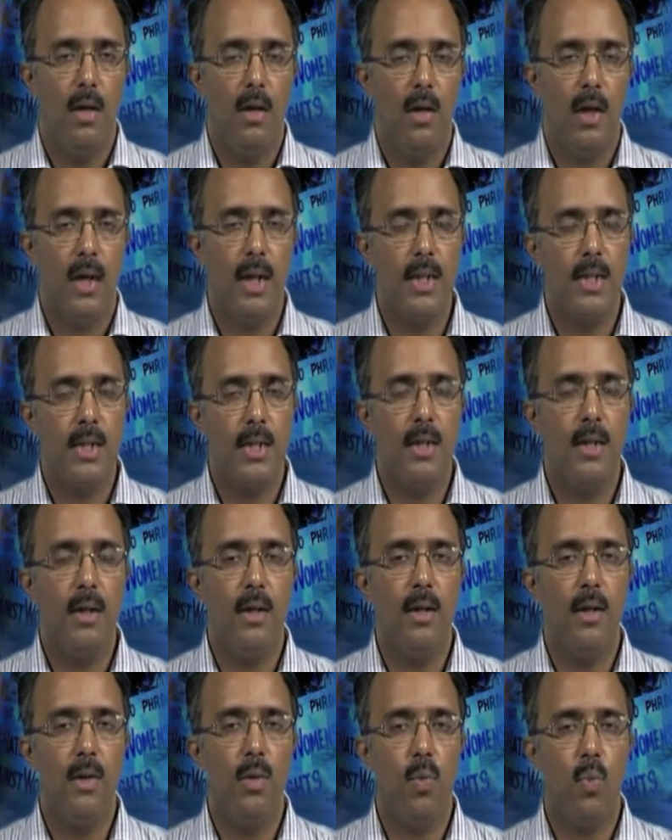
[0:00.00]
Is the
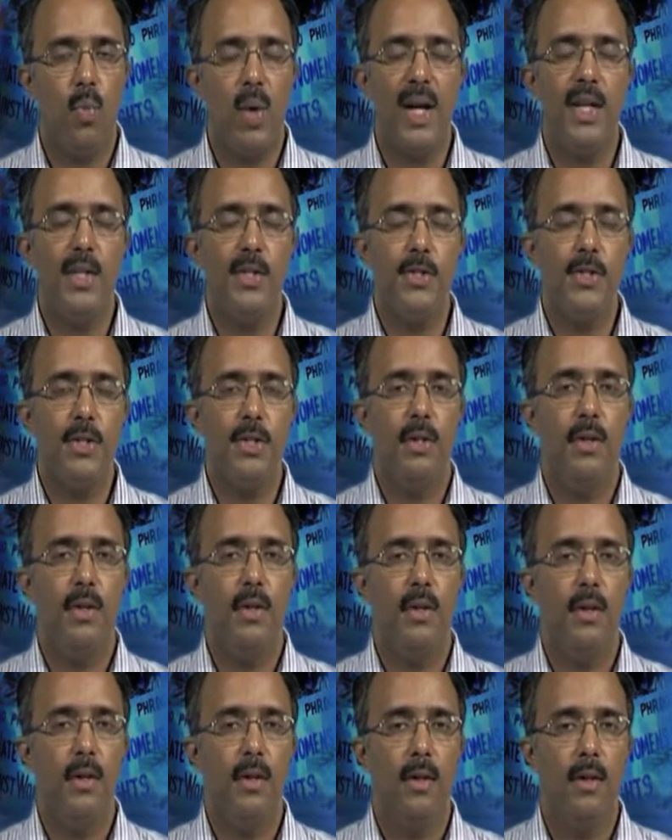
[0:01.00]
white
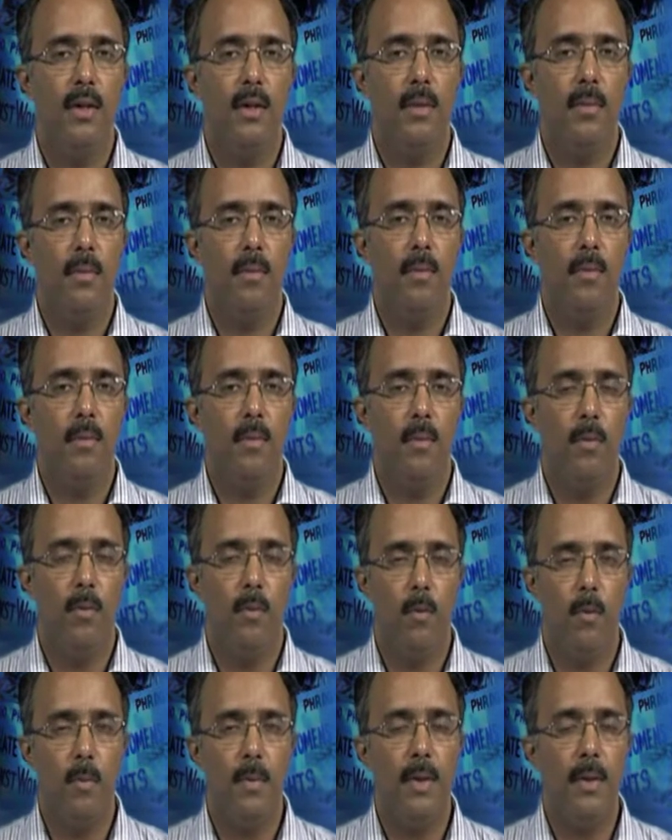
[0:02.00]

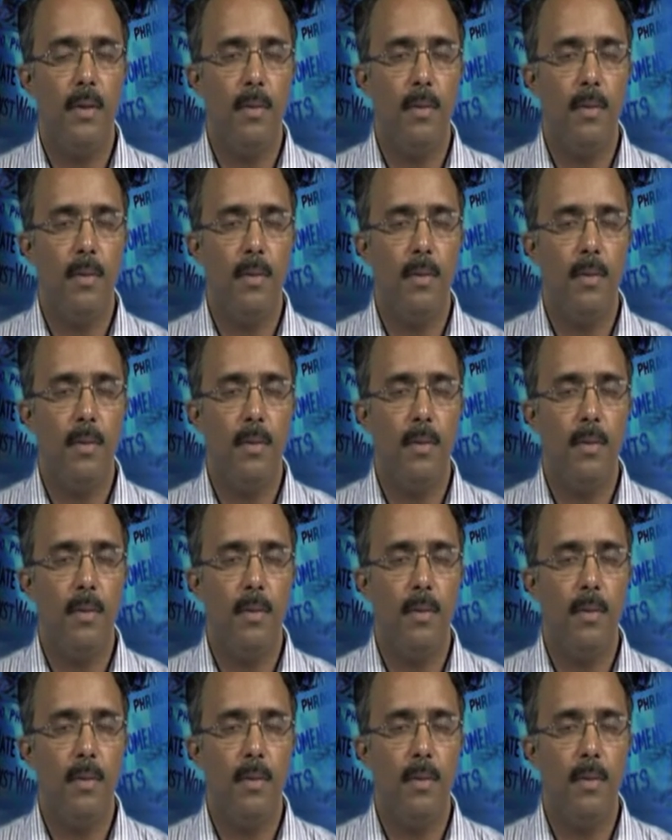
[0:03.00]
woman